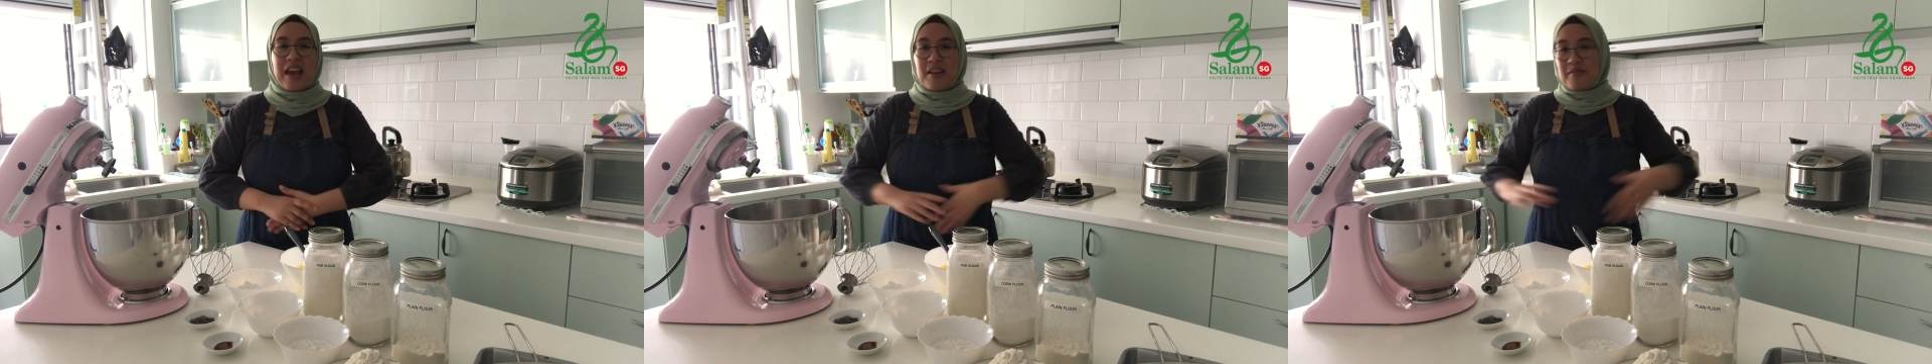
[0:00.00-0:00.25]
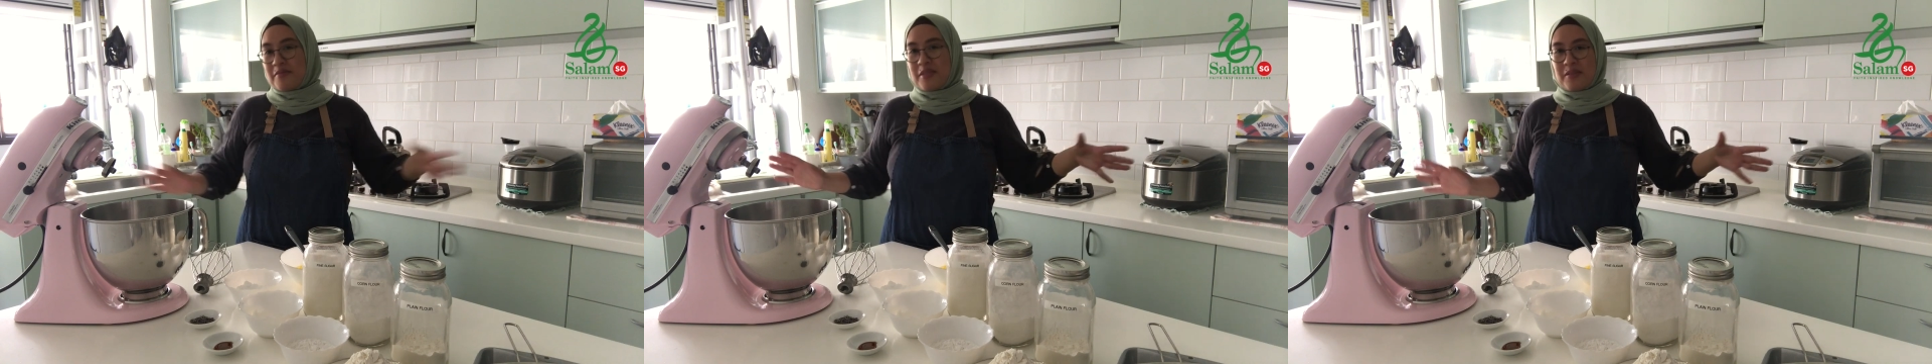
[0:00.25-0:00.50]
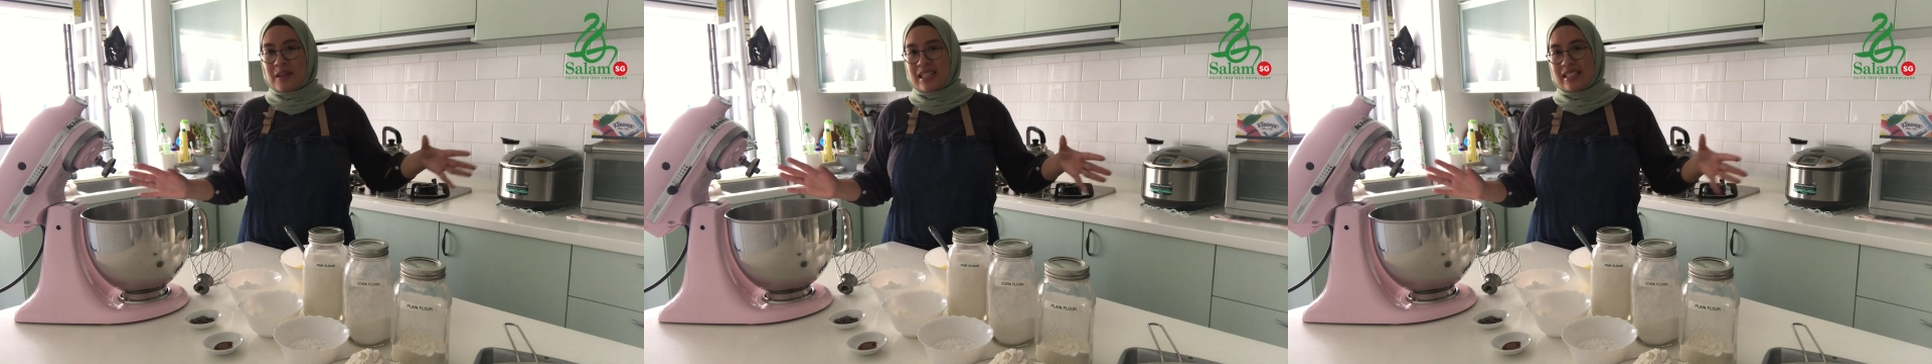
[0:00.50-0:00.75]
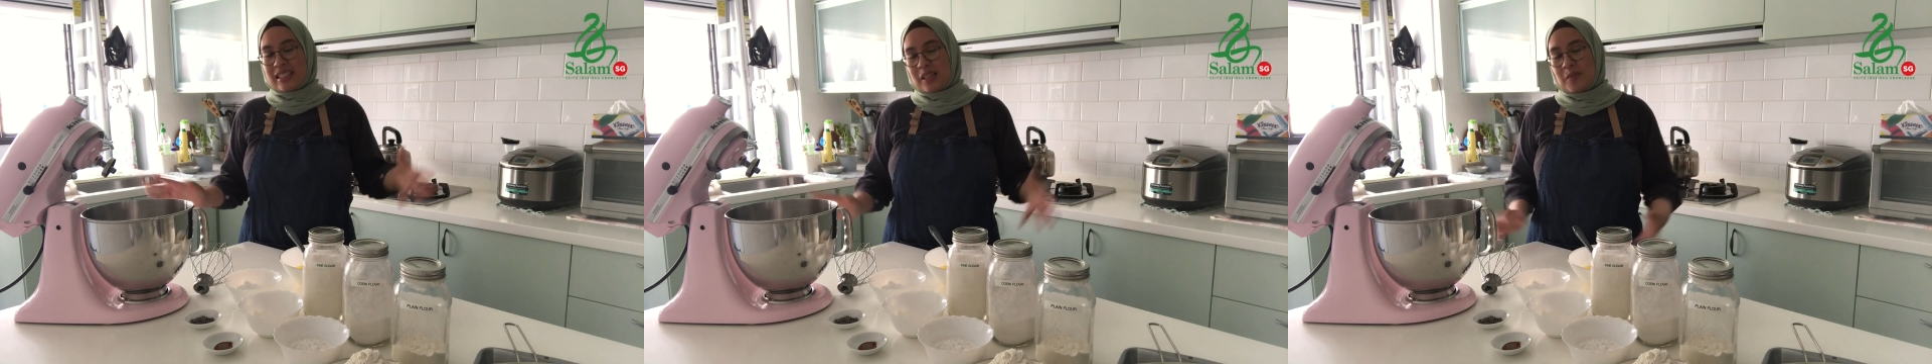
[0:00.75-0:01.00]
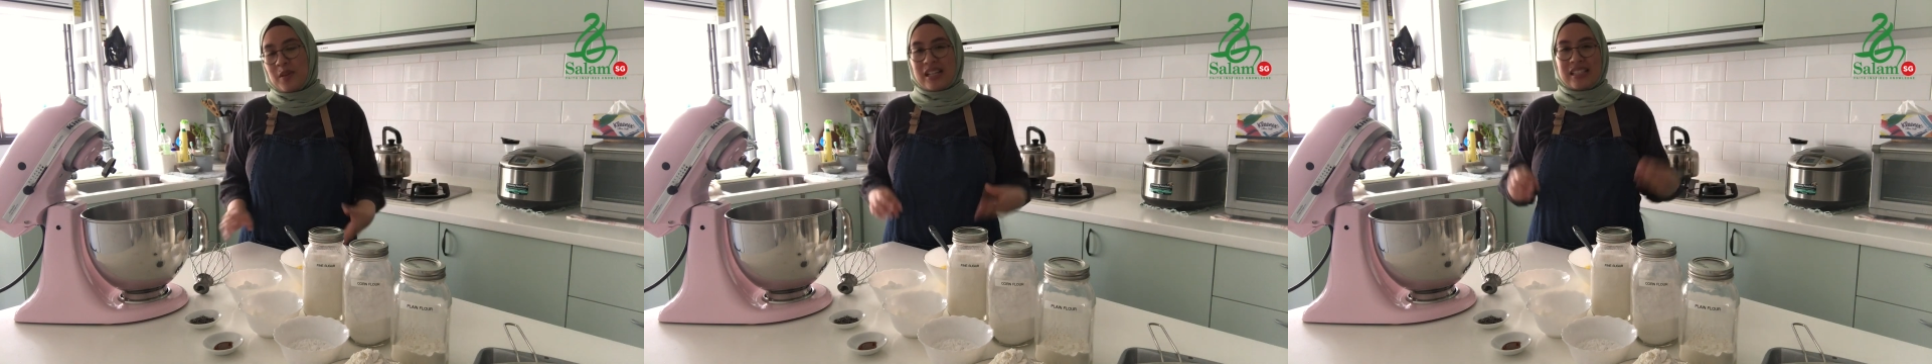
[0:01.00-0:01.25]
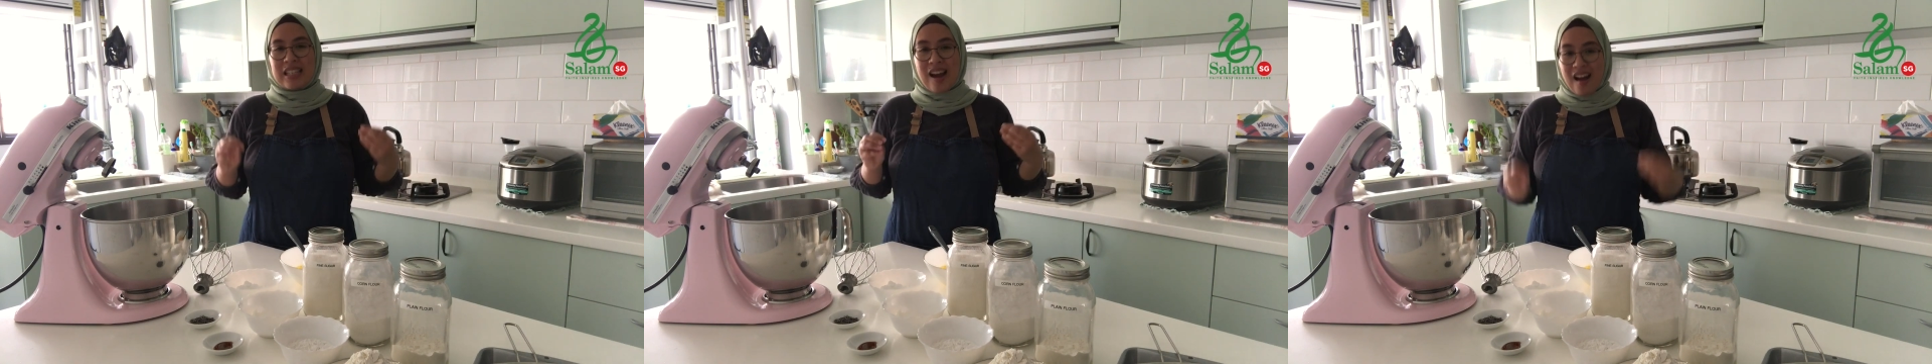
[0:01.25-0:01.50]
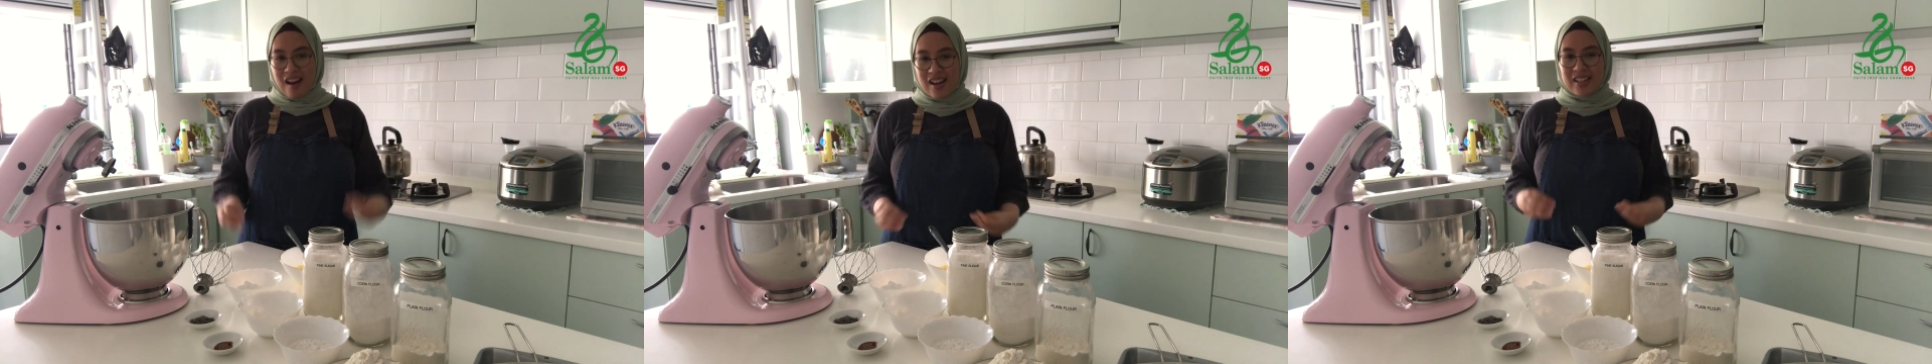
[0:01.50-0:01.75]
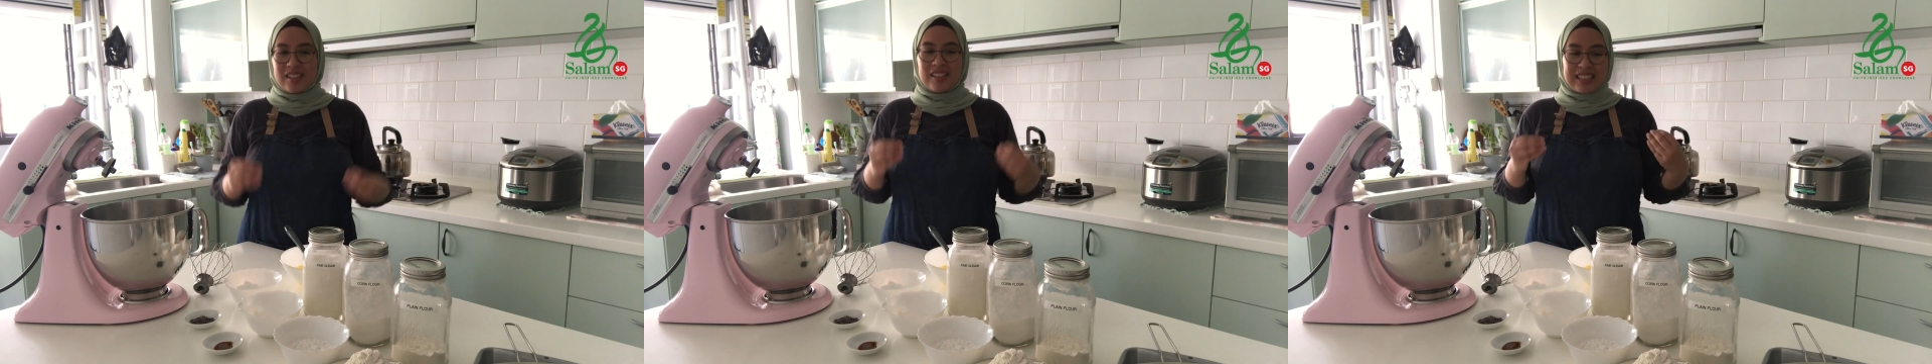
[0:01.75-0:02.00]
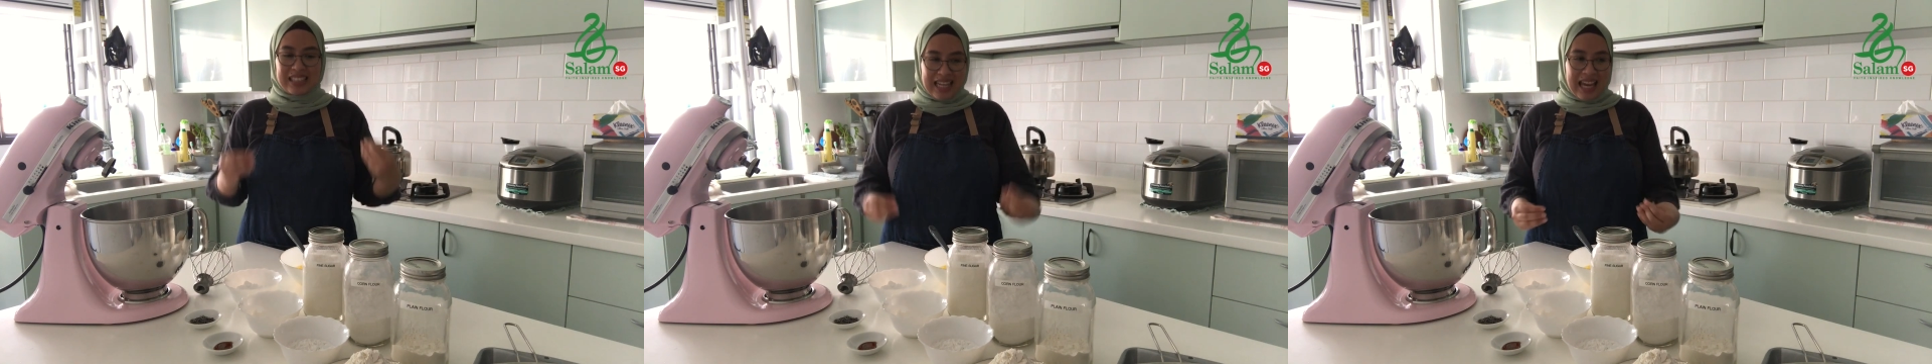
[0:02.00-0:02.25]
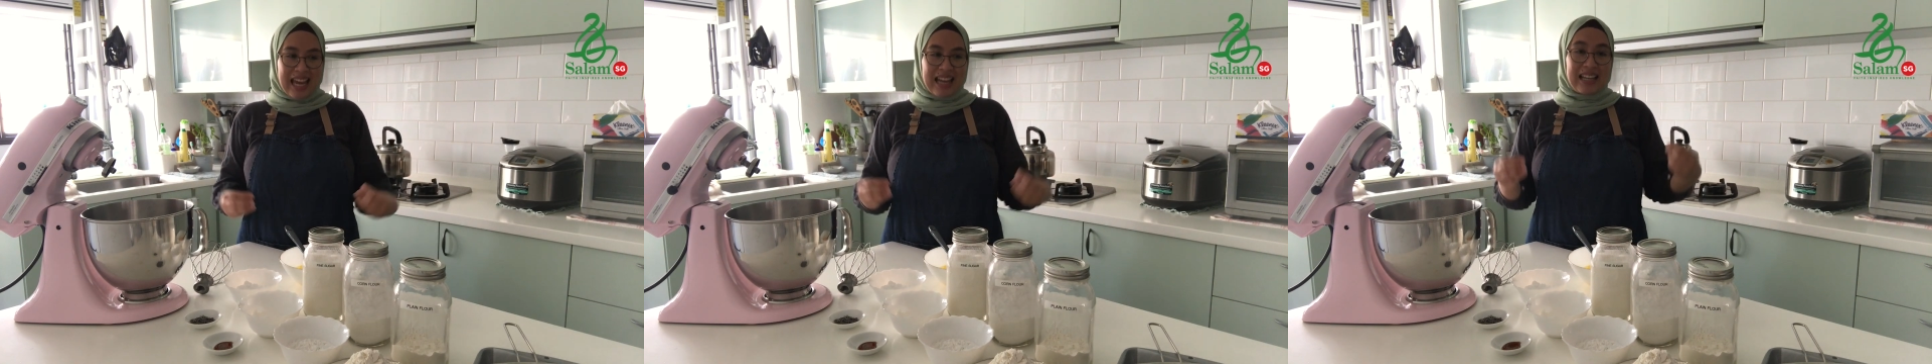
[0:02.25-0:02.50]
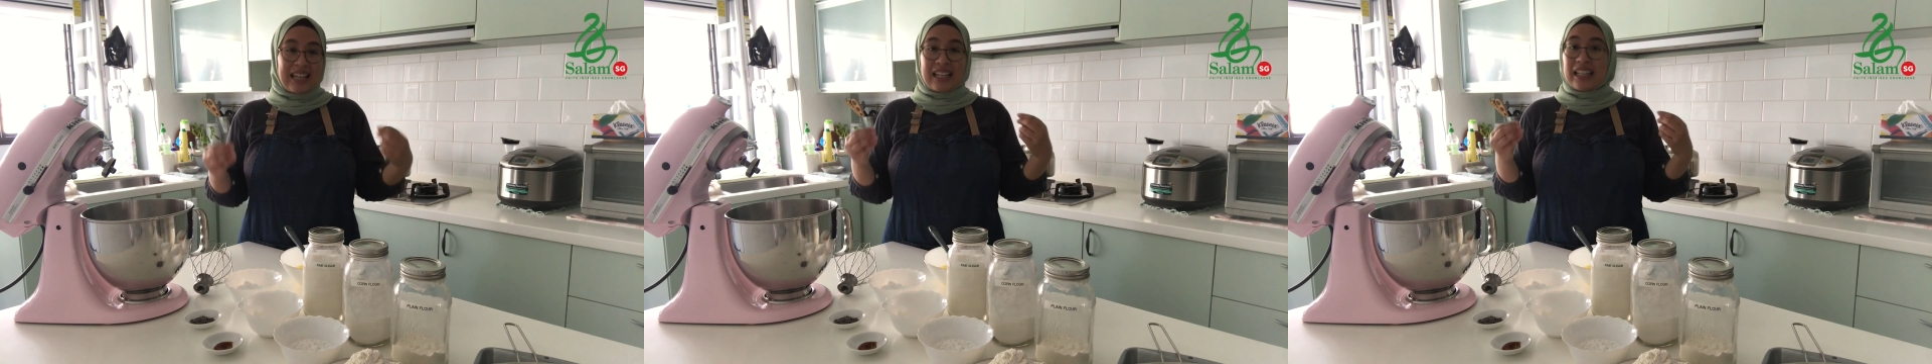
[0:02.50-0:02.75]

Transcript: everywhere in Singapore it's hard to get